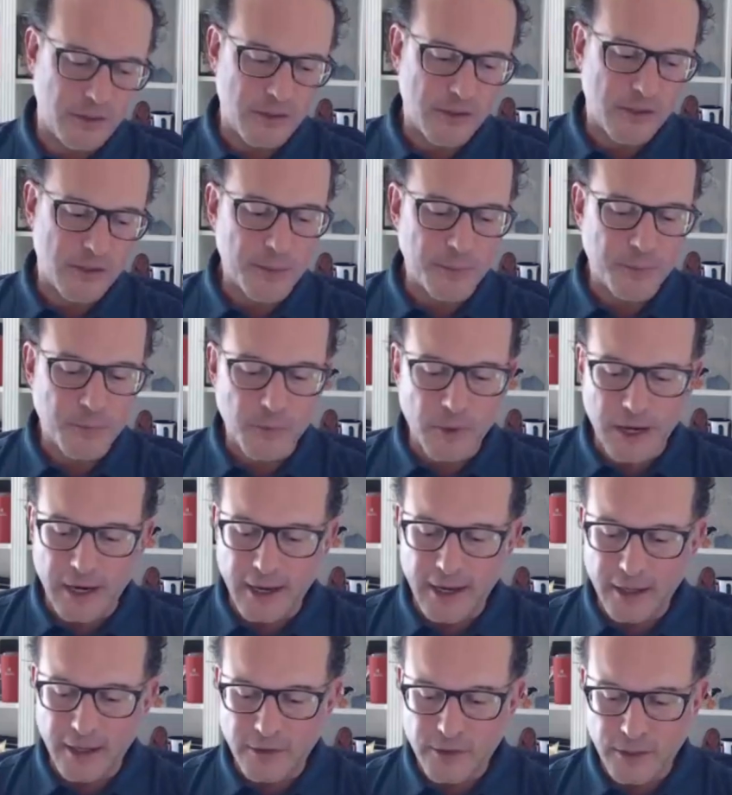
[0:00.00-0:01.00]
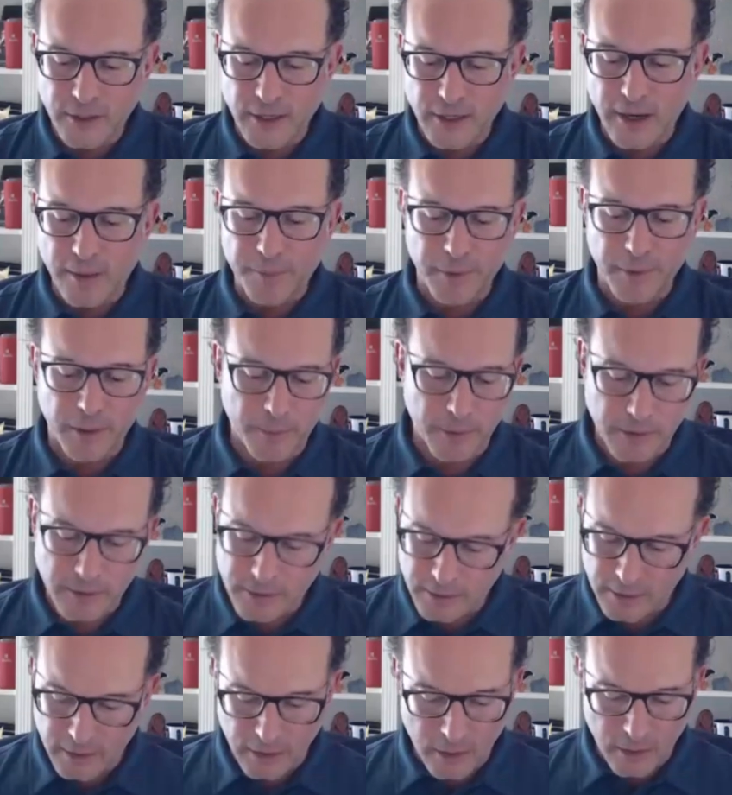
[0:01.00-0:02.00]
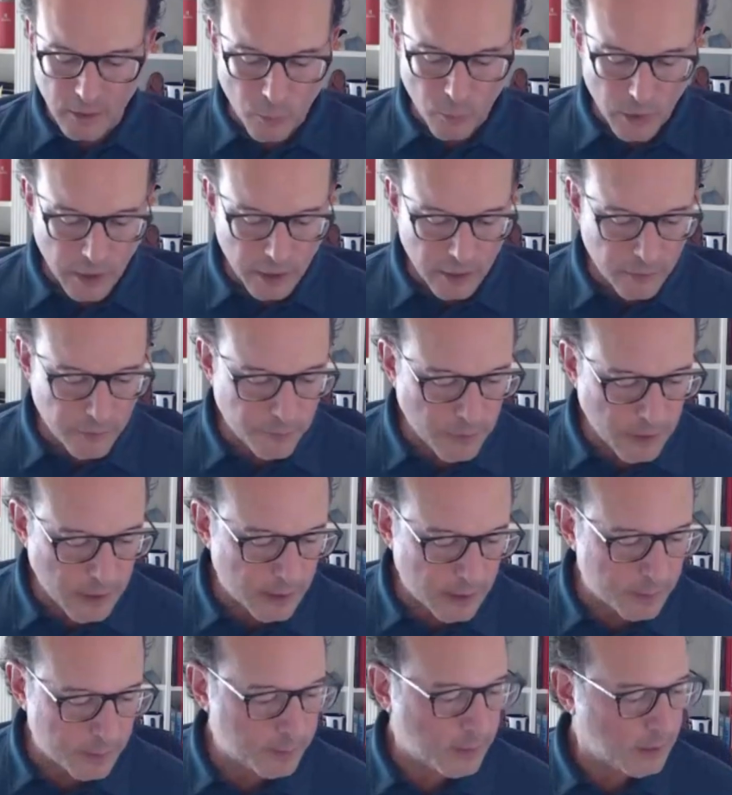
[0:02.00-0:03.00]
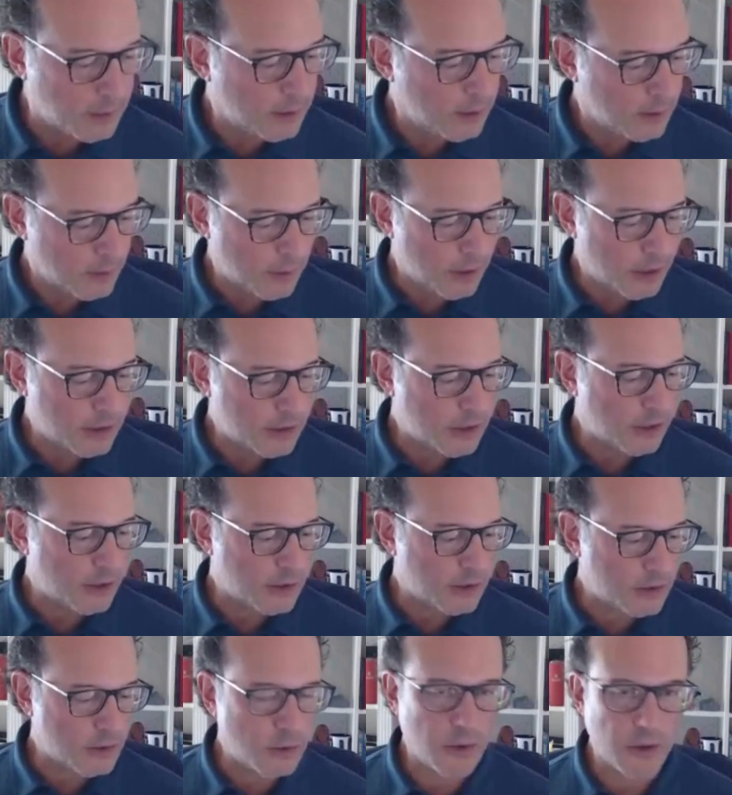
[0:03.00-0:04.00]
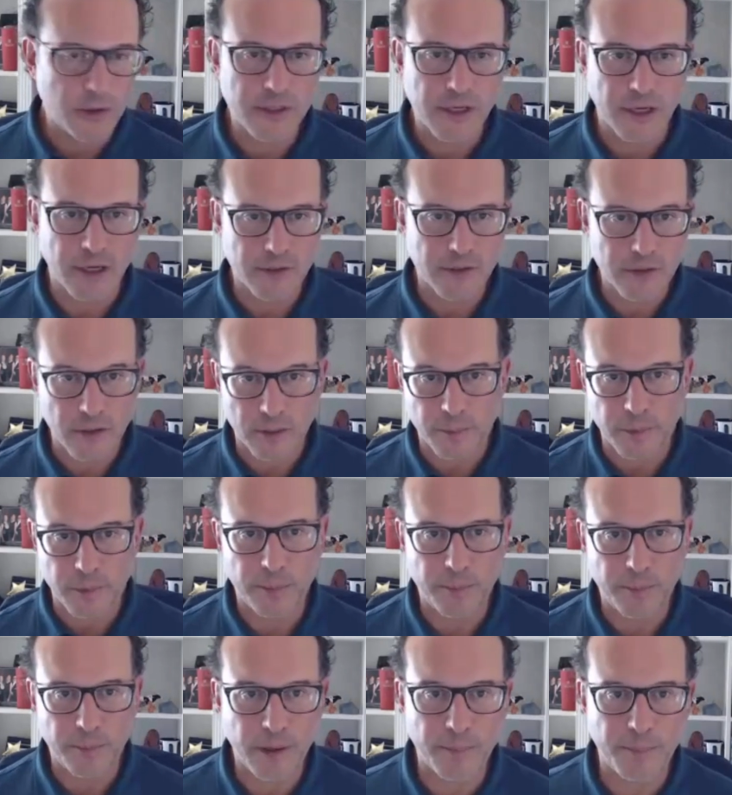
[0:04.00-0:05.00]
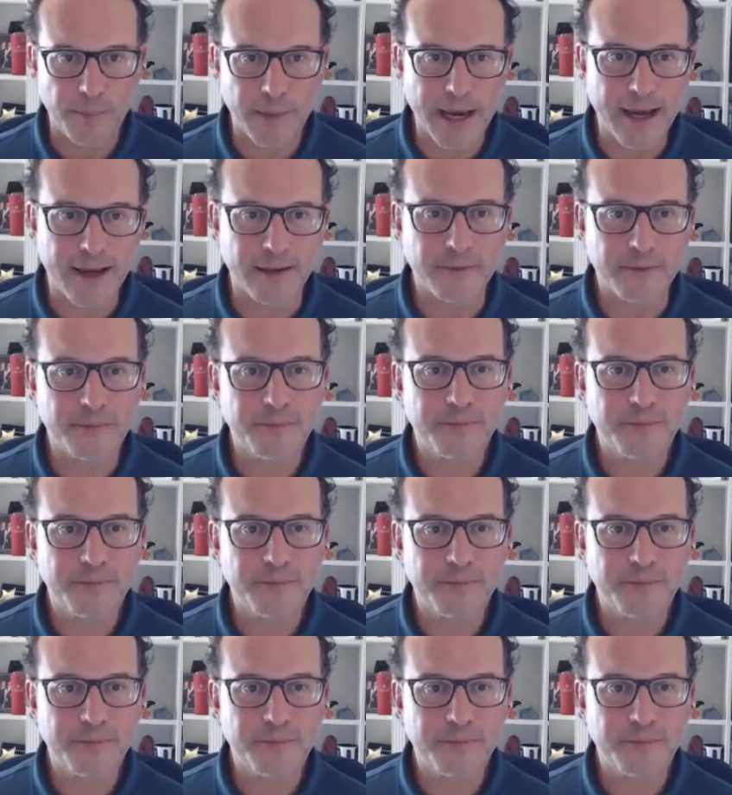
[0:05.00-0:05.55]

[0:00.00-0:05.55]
skipped right ahead to the company, but where are you from? Where'd you go to school? Tell us a little bit about Matt.